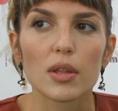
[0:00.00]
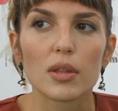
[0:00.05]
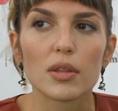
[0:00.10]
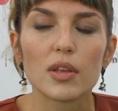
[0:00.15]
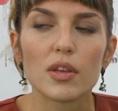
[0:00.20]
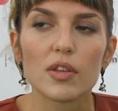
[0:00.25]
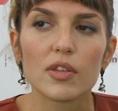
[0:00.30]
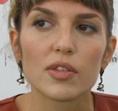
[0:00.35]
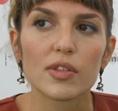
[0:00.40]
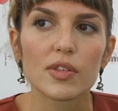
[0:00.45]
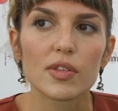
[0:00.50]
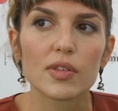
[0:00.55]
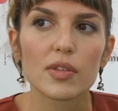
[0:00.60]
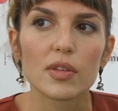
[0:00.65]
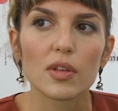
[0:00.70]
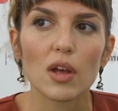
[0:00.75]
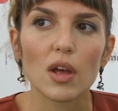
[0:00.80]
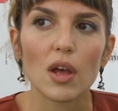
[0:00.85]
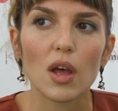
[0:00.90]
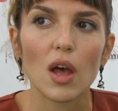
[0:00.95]

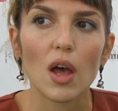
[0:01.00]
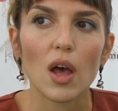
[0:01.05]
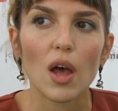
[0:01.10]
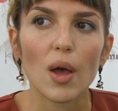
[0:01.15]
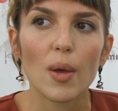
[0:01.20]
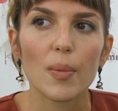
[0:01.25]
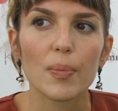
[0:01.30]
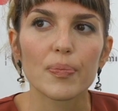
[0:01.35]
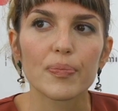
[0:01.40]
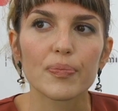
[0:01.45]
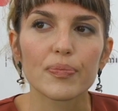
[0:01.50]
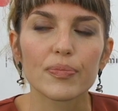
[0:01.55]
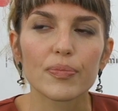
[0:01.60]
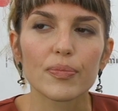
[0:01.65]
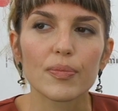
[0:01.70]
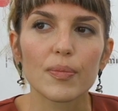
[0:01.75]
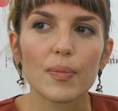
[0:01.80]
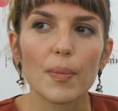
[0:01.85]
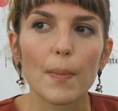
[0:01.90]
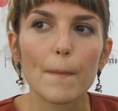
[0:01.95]
these
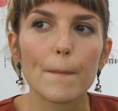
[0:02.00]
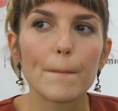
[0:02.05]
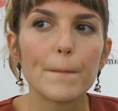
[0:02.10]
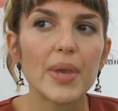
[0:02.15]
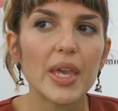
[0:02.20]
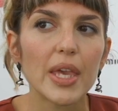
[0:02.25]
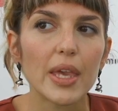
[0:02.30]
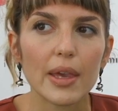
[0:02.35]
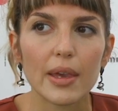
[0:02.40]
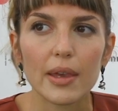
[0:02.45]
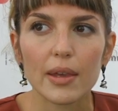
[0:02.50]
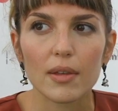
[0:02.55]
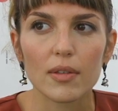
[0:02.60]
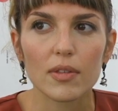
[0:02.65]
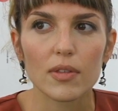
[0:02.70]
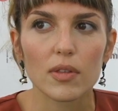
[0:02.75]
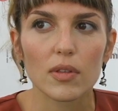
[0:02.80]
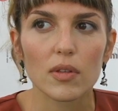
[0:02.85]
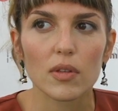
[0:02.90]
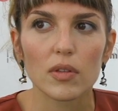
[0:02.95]

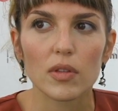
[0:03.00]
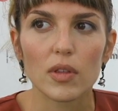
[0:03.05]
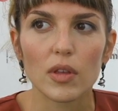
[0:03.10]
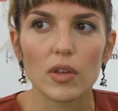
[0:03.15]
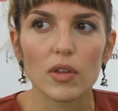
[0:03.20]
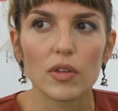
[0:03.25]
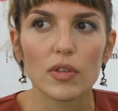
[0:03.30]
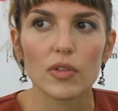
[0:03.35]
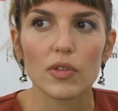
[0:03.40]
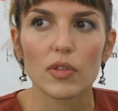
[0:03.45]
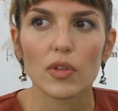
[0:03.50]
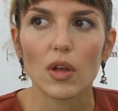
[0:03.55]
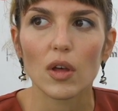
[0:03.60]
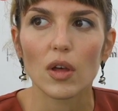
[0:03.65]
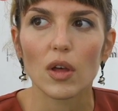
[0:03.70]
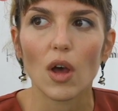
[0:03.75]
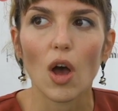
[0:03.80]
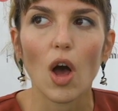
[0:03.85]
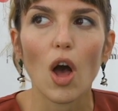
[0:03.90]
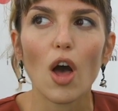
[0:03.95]
beings, these
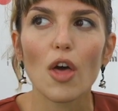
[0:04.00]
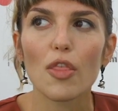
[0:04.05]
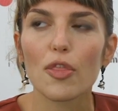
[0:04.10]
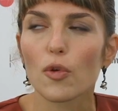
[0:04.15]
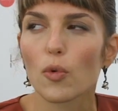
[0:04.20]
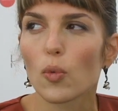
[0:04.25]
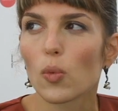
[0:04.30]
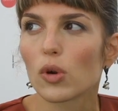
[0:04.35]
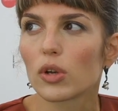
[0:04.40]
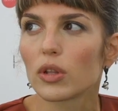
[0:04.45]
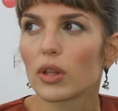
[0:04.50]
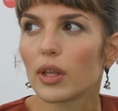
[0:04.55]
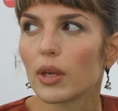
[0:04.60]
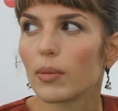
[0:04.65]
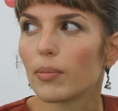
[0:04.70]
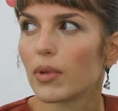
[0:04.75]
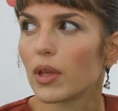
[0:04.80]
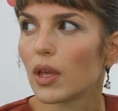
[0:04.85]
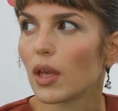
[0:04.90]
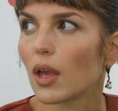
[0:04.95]

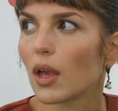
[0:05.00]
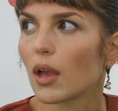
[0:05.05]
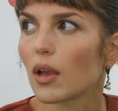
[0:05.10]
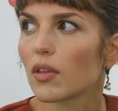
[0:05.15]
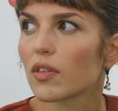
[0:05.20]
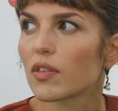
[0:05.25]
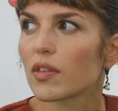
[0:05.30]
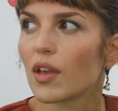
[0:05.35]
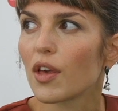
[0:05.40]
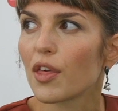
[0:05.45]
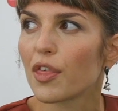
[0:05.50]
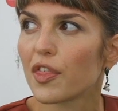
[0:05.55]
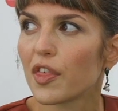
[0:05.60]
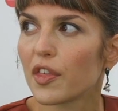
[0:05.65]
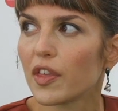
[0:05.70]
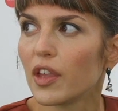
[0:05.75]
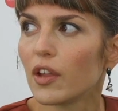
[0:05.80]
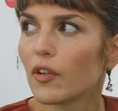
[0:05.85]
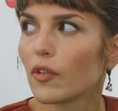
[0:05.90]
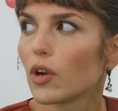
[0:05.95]
otherworldly beings,
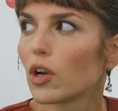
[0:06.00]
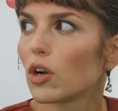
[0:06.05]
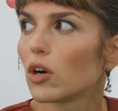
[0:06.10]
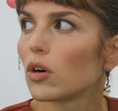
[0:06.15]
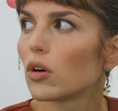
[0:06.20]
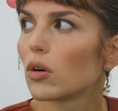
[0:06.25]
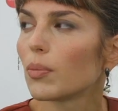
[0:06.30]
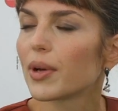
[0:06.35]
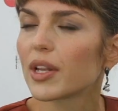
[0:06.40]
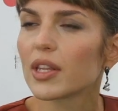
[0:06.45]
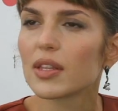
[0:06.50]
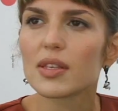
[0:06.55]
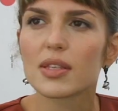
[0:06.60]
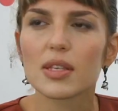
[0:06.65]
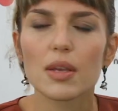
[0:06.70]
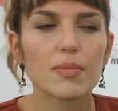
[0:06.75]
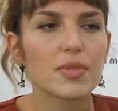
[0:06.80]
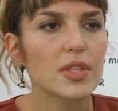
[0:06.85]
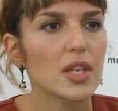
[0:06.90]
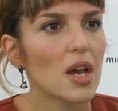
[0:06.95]
ethereal, but at the
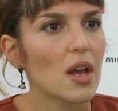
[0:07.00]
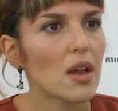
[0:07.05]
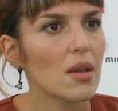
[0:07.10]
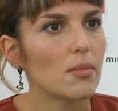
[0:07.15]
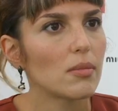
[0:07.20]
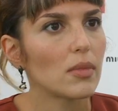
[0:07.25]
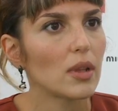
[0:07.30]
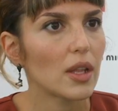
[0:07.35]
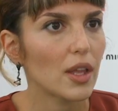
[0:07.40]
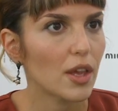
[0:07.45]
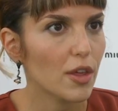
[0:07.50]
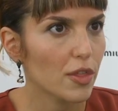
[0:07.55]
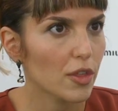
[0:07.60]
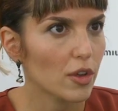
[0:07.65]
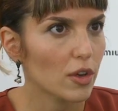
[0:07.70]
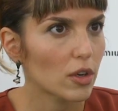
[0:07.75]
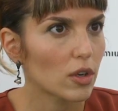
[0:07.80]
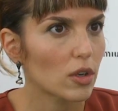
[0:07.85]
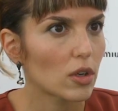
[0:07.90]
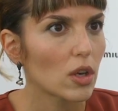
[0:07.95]
same time
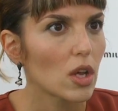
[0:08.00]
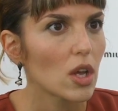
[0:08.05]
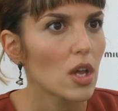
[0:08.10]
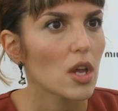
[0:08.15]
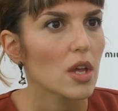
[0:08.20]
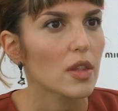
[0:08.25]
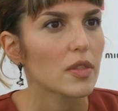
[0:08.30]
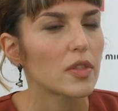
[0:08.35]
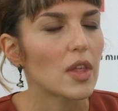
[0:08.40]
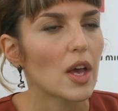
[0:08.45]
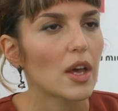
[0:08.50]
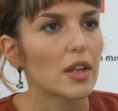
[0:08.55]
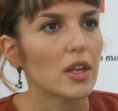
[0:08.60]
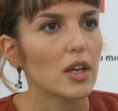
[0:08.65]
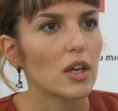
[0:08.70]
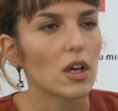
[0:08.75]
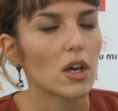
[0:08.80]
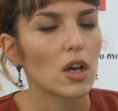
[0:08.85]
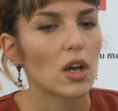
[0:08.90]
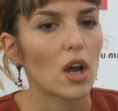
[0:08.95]
lethal,
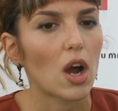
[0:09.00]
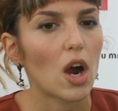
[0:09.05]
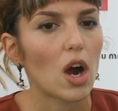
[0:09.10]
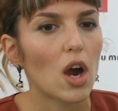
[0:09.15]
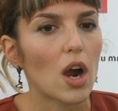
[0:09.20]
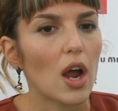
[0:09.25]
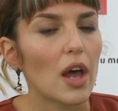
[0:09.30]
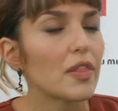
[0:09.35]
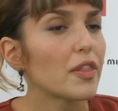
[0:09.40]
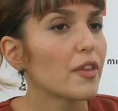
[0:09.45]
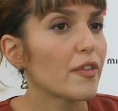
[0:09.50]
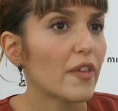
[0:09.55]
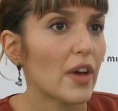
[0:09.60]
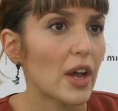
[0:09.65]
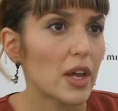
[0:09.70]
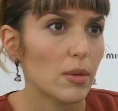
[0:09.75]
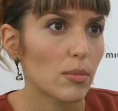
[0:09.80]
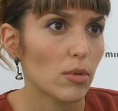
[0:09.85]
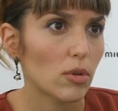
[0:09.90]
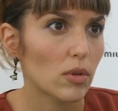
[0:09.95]
that are
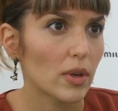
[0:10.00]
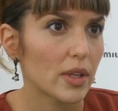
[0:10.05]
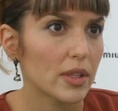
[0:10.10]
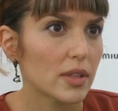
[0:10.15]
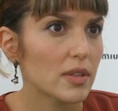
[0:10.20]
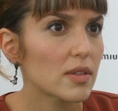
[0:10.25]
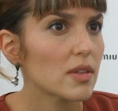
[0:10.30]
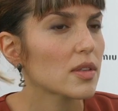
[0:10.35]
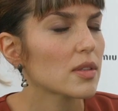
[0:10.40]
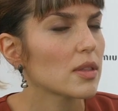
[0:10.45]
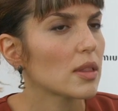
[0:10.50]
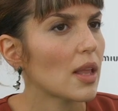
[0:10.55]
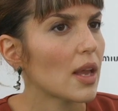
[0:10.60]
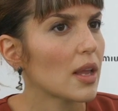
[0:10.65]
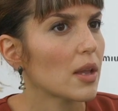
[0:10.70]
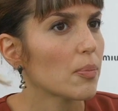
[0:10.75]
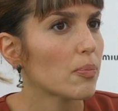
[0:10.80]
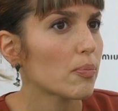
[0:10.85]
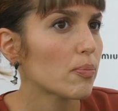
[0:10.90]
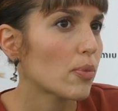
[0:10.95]
undefinable. And this is
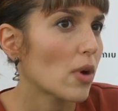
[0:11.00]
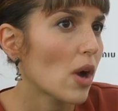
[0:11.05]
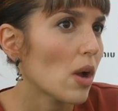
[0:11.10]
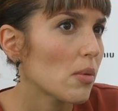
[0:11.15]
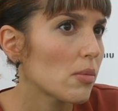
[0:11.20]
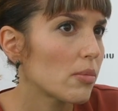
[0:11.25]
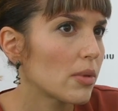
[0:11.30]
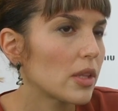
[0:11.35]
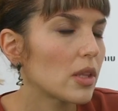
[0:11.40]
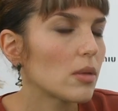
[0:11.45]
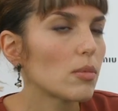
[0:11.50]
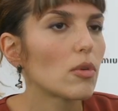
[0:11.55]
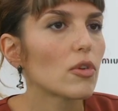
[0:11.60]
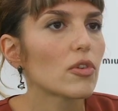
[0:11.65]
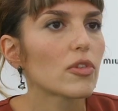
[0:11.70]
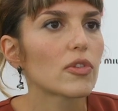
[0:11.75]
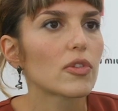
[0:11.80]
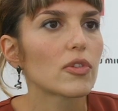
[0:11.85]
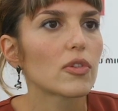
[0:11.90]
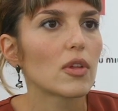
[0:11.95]
like probably the
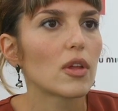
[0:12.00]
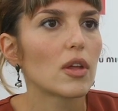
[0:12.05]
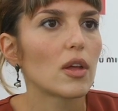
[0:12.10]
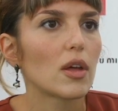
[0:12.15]
most